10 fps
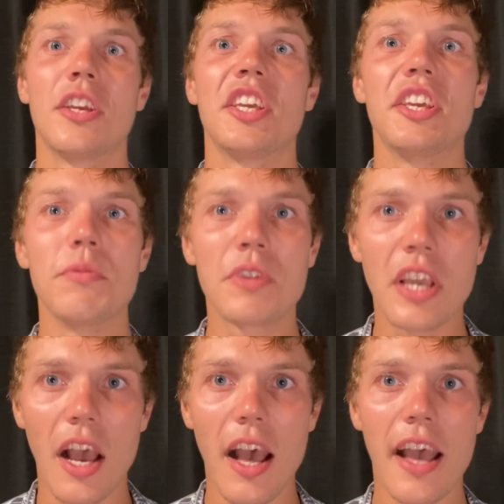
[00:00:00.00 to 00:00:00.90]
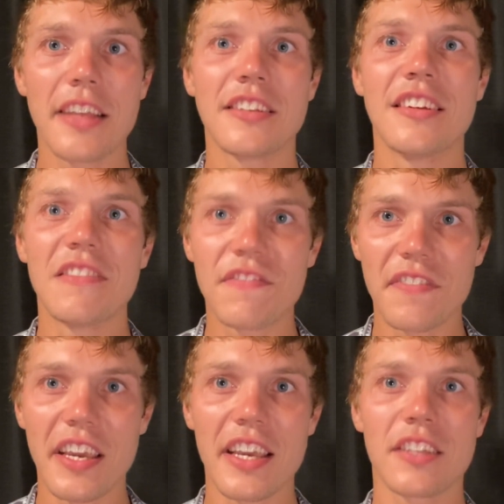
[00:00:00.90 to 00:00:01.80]
You got to
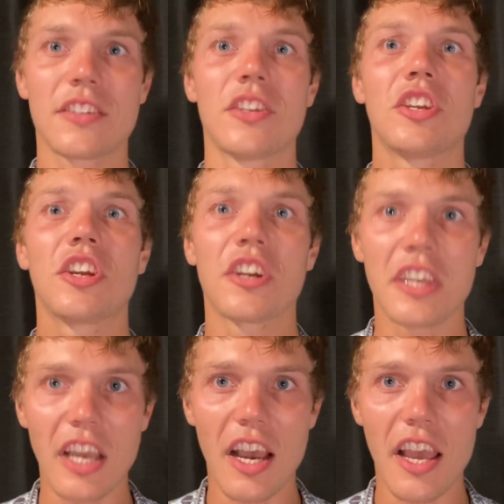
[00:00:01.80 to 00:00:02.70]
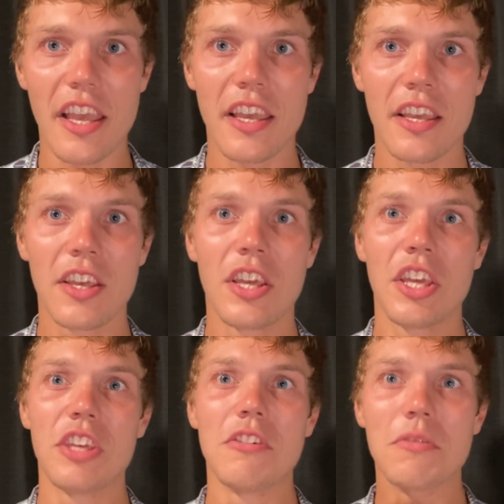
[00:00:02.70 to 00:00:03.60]
fix your gut.
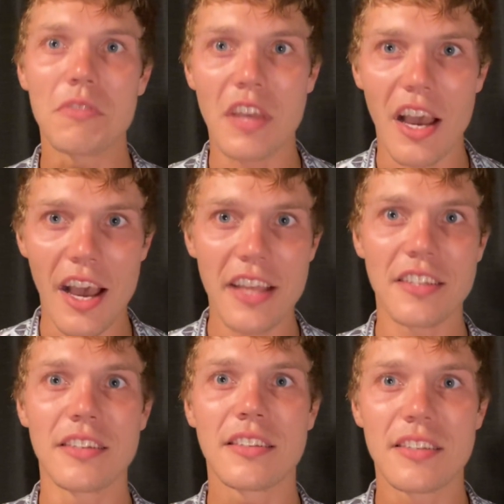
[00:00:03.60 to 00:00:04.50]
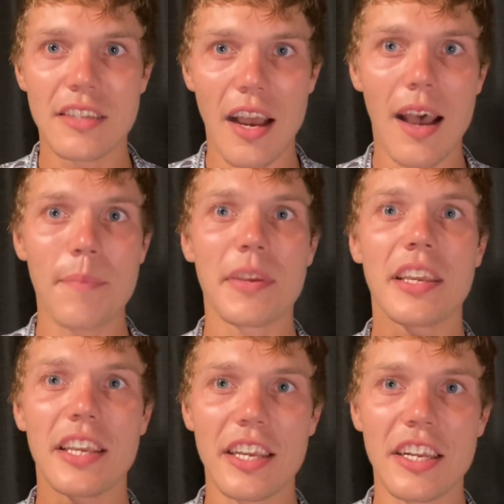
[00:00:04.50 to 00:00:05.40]
You got to stop
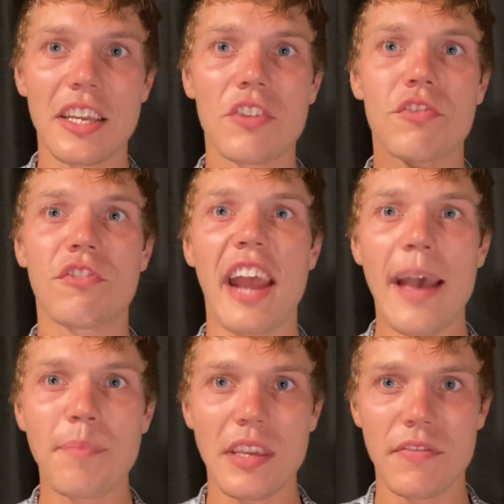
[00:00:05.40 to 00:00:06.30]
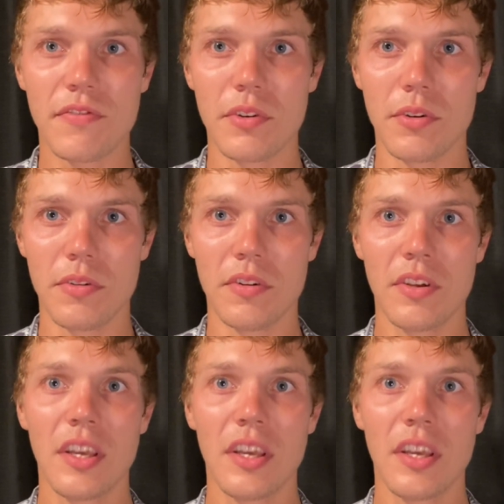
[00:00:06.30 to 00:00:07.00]
eating crappy food,